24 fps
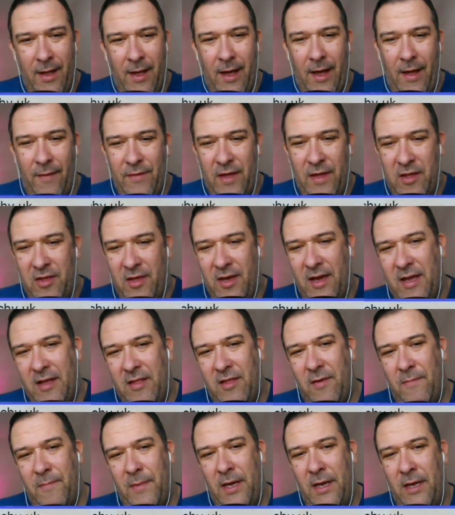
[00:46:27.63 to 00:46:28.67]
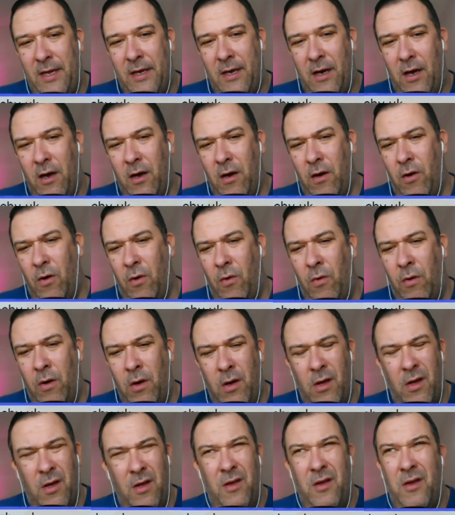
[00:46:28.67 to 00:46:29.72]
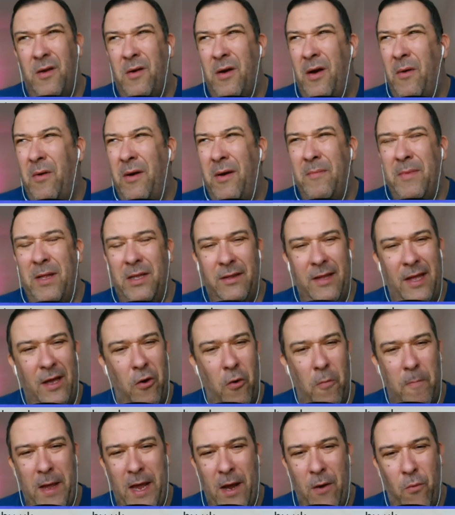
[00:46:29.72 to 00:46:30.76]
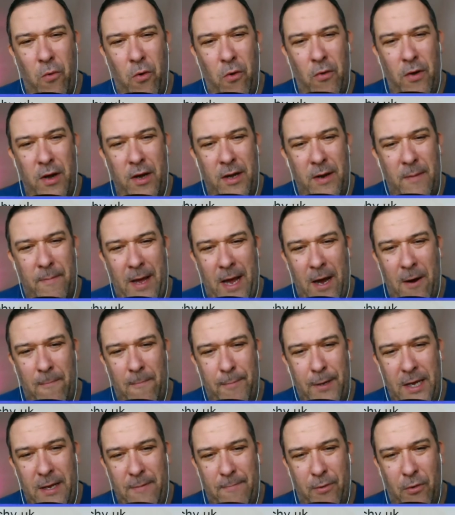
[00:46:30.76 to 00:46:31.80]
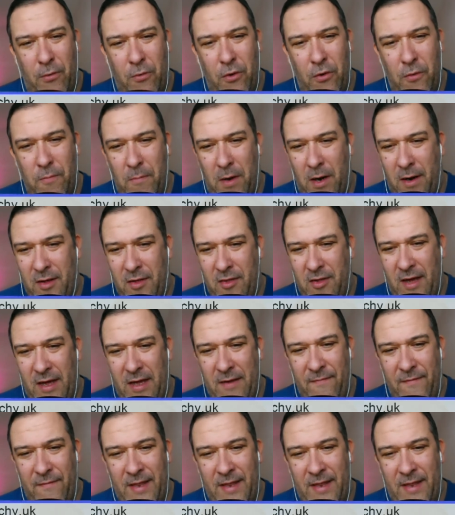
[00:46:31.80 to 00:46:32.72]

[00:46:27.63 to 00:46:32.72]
And they say to me, oh, I'm a little bit worried about people who might say